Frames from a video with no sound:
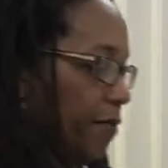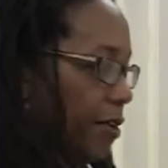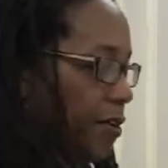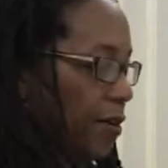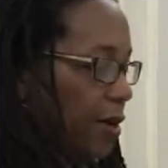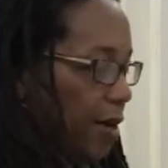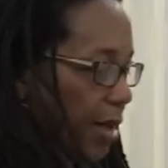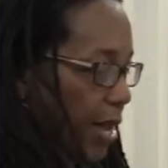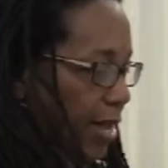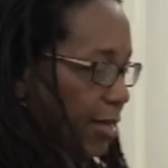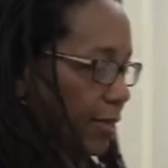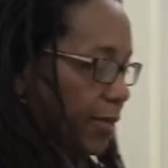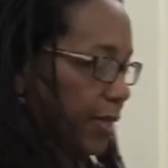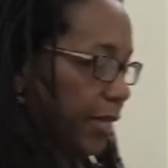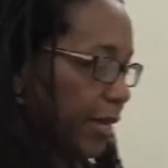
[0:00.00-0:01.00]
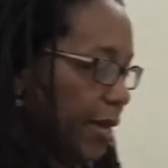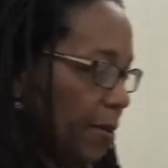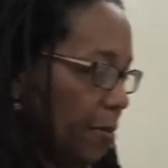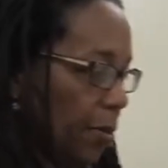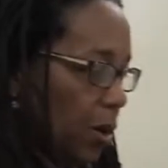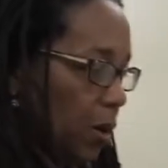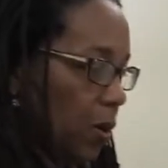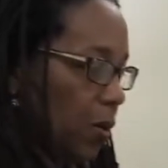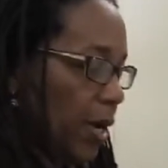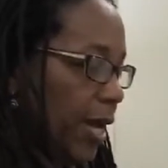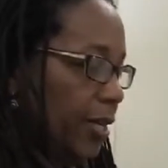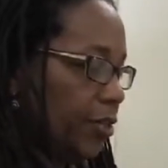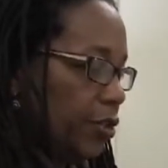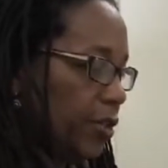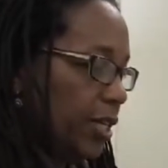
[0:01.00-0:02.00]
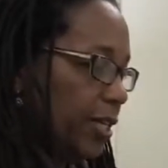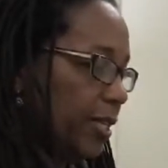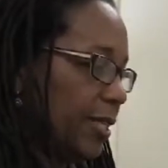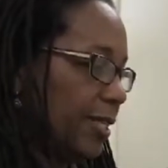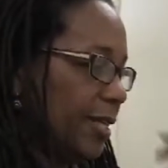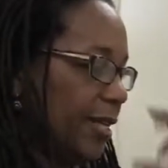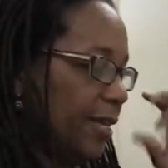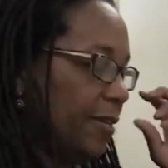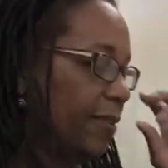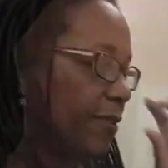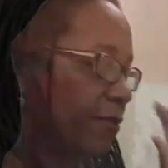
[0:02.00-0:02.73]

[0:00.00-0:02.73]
their hands akimbo, and you can see